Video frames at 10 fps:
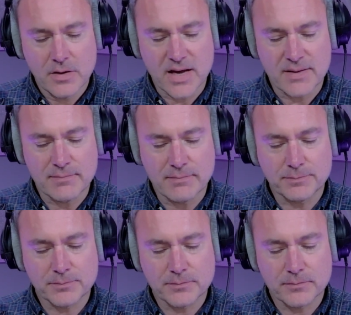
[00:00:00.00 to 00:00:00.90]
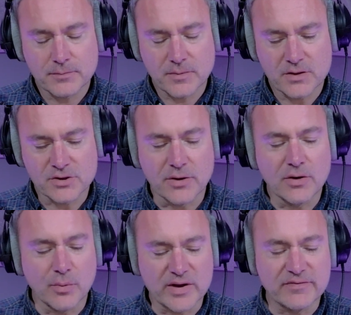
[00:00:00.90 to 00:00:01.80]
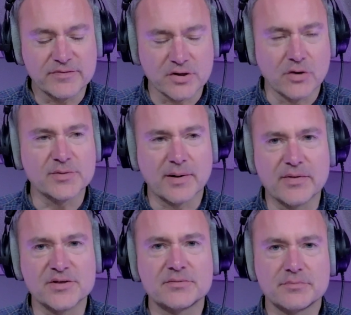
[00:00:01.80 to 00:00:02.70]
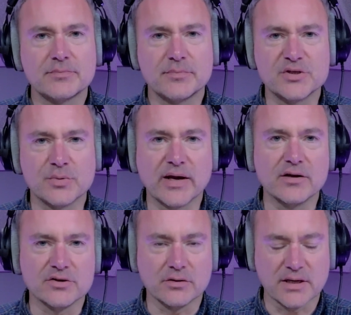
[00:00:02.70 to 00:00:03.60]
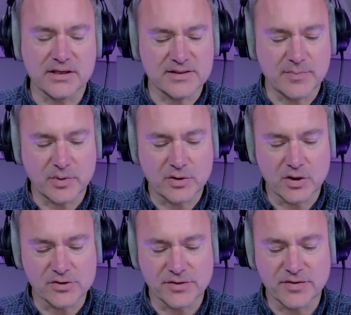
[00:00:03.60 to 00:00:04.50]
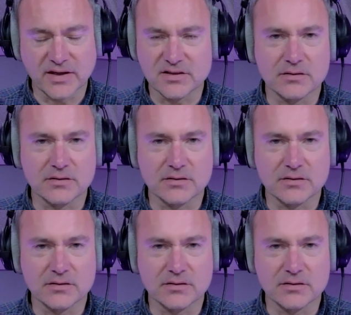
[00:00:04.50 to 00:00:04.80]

So I know we've talked about this between us on kind of separate calls and things,